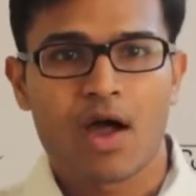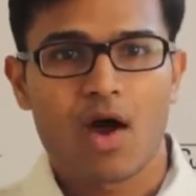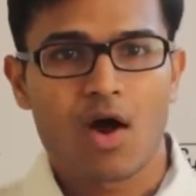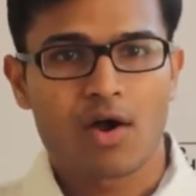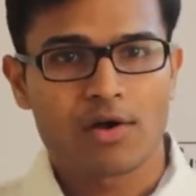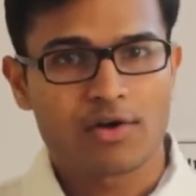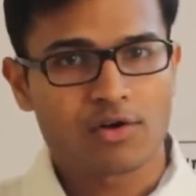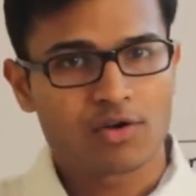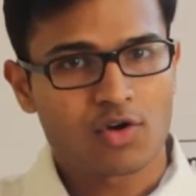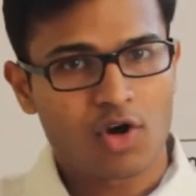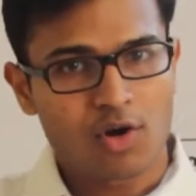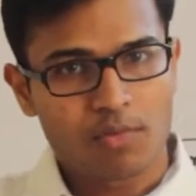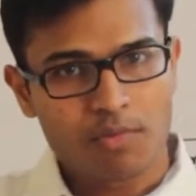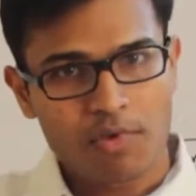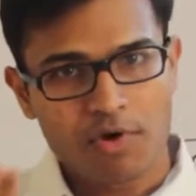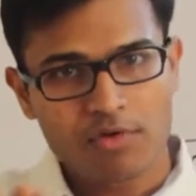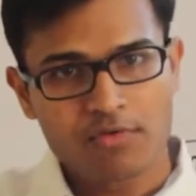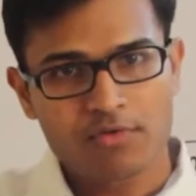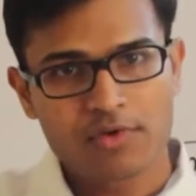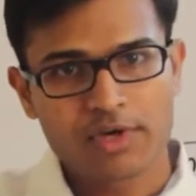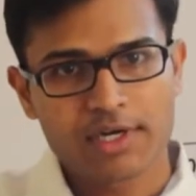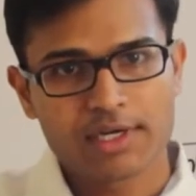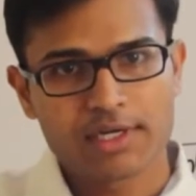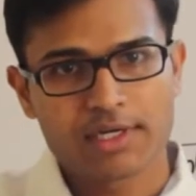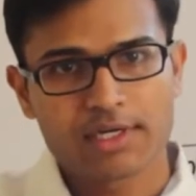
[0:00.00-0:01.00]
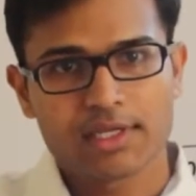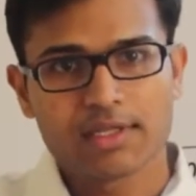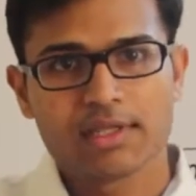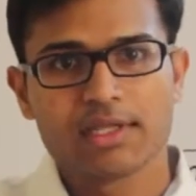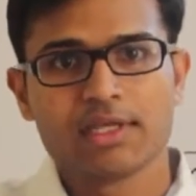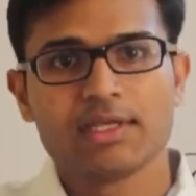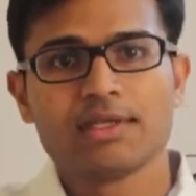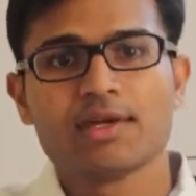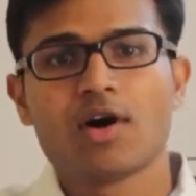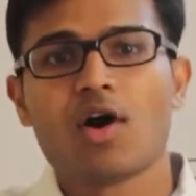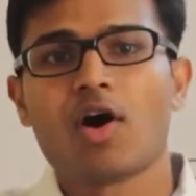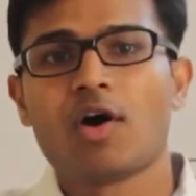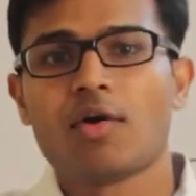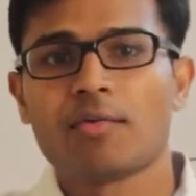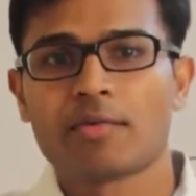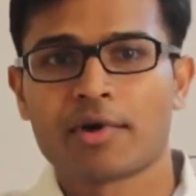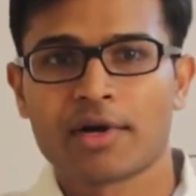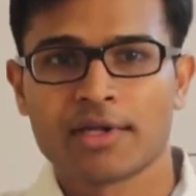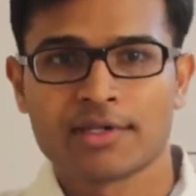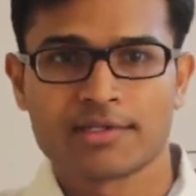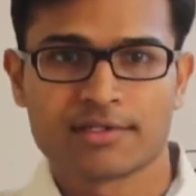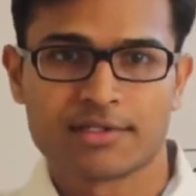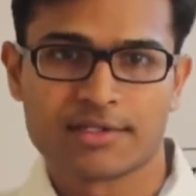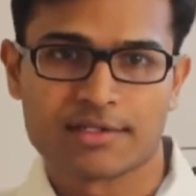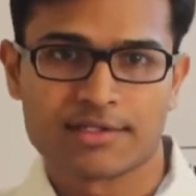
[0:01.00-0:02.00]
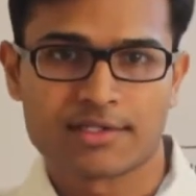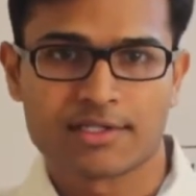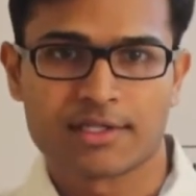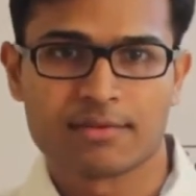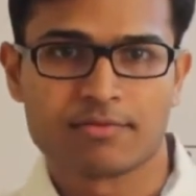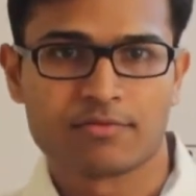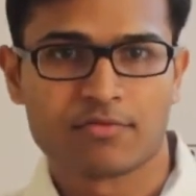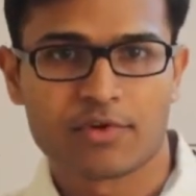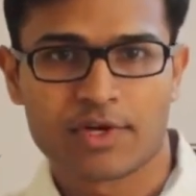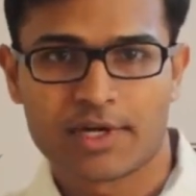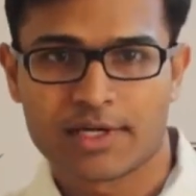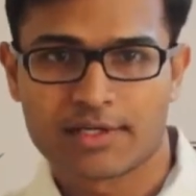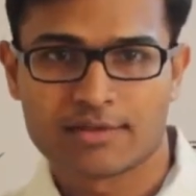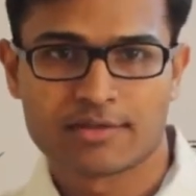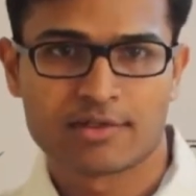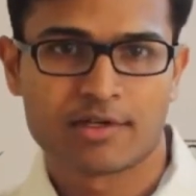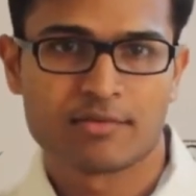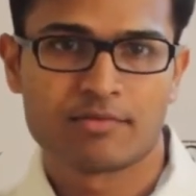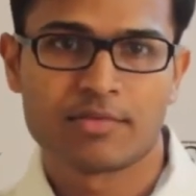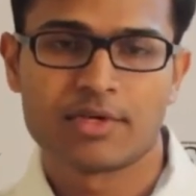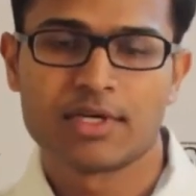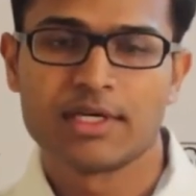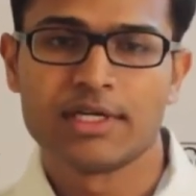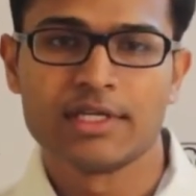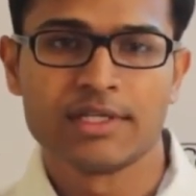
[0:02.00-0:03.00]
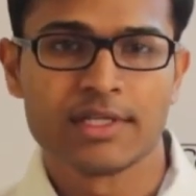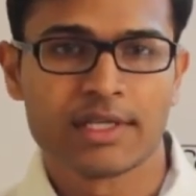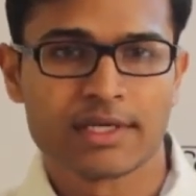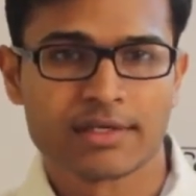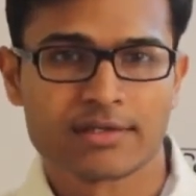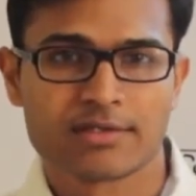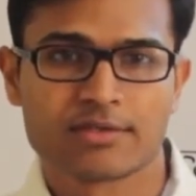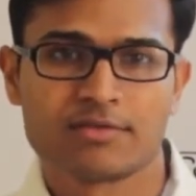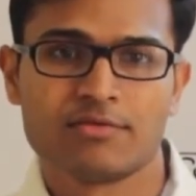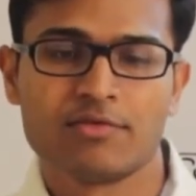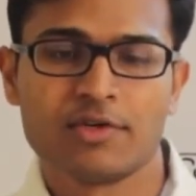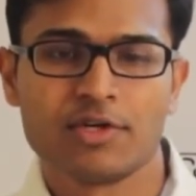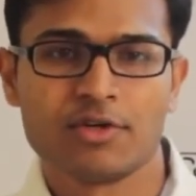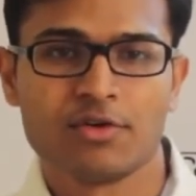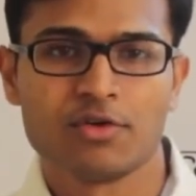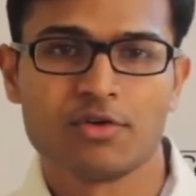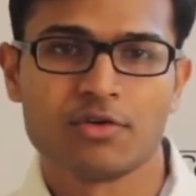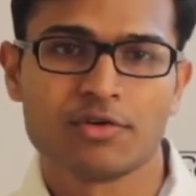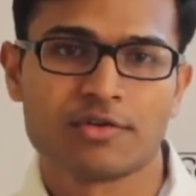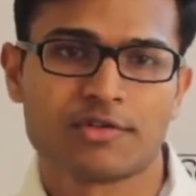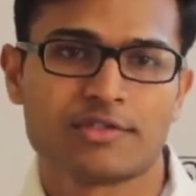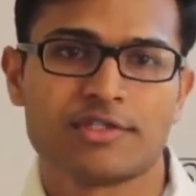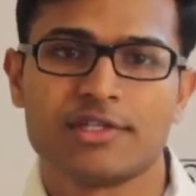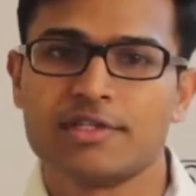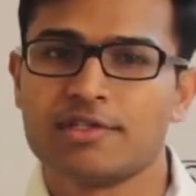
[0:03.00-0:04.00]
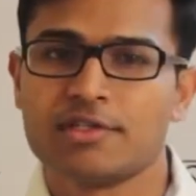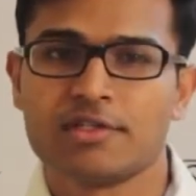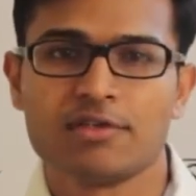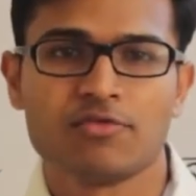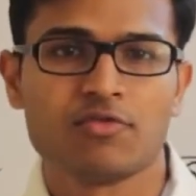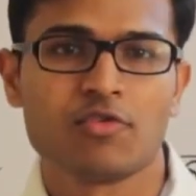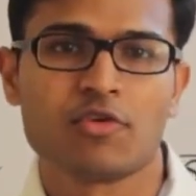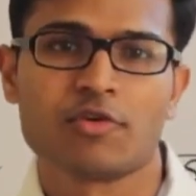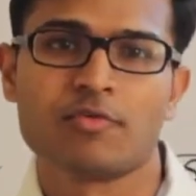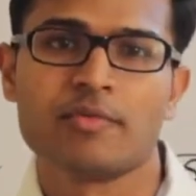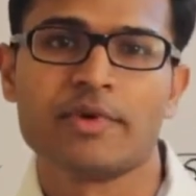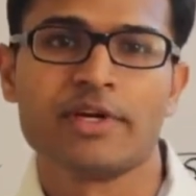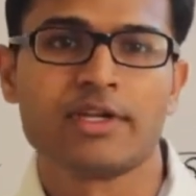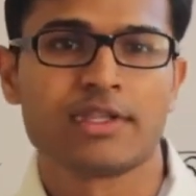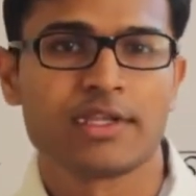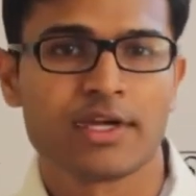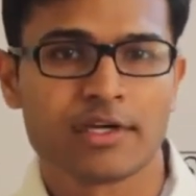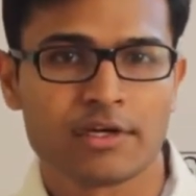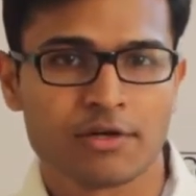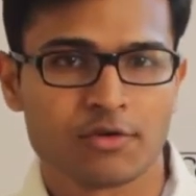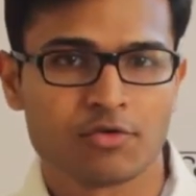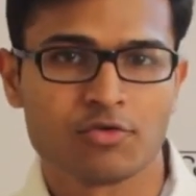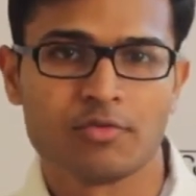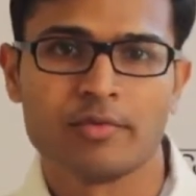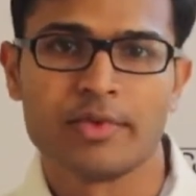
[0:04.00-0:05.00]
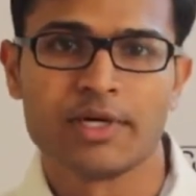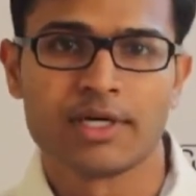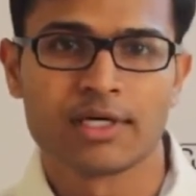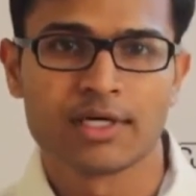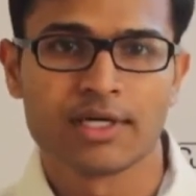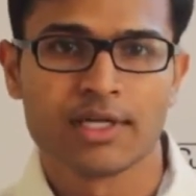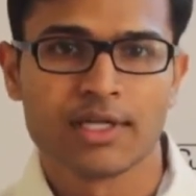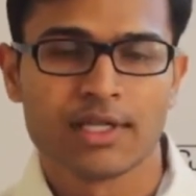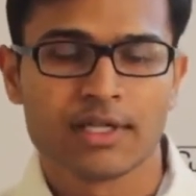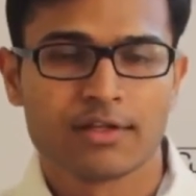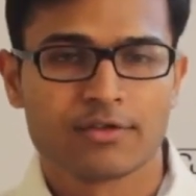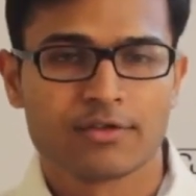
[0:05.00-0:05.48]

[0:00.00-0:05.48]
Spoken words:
On top of it, the operating system, for example Linux, Windows, 64-bit, 32-bit.